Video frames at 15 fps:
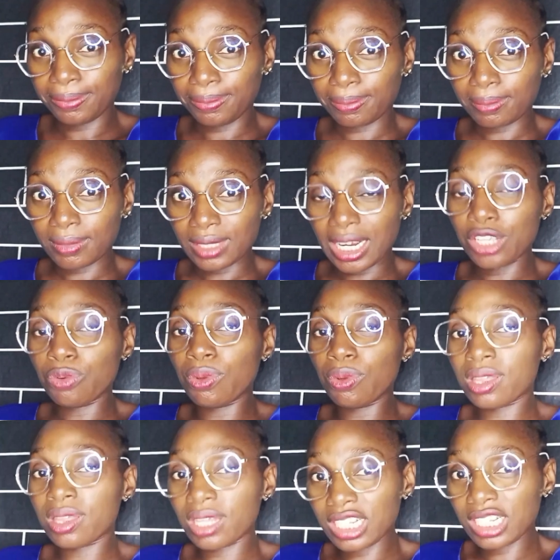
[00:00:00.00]
And you will think
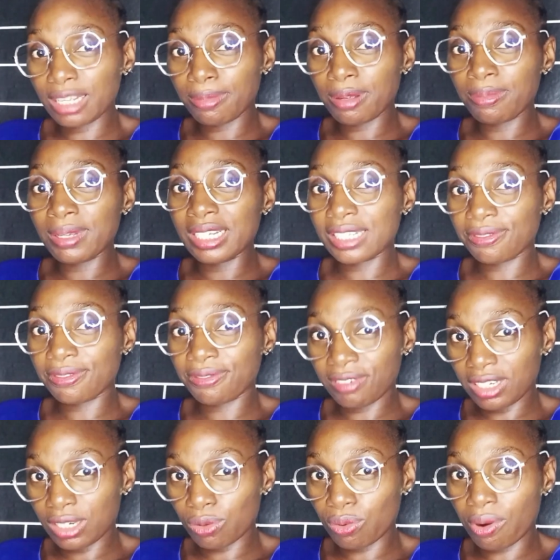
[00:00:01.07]
the baby is feeding,
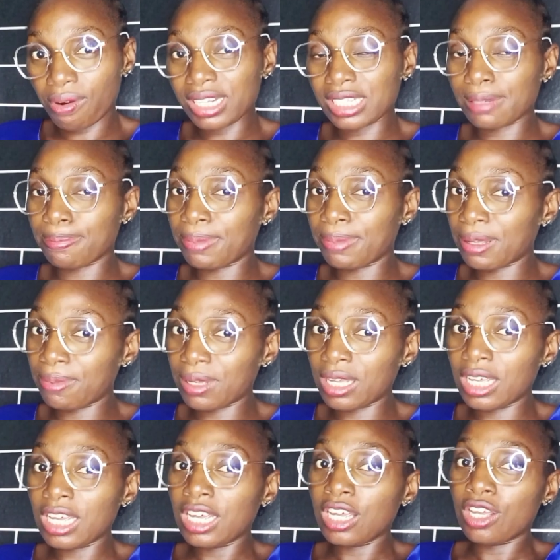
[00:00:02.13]
whereas the baby,
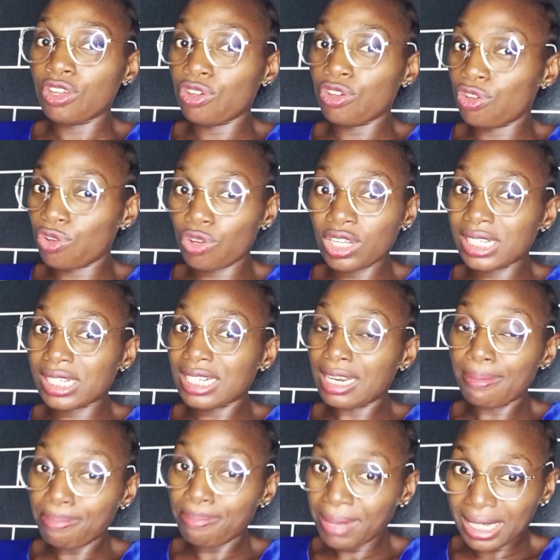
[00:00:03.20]
it is
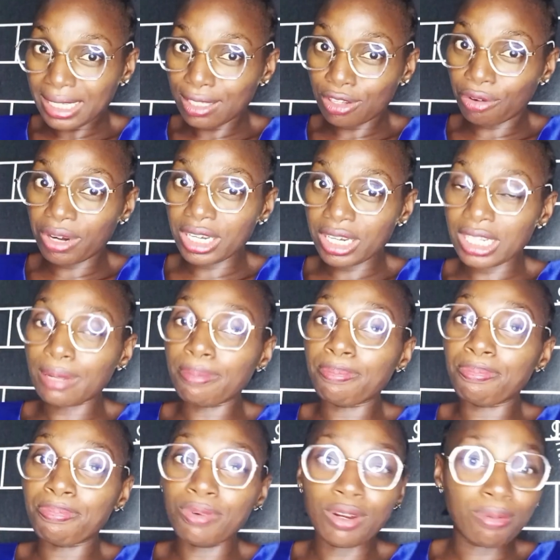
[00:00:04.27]
limiting already the
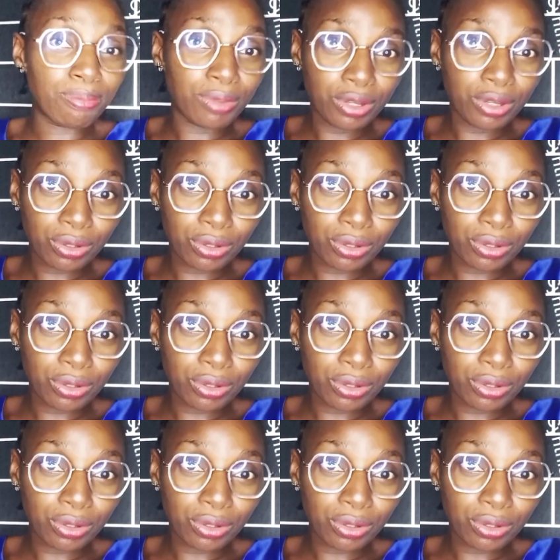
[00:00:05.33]
milk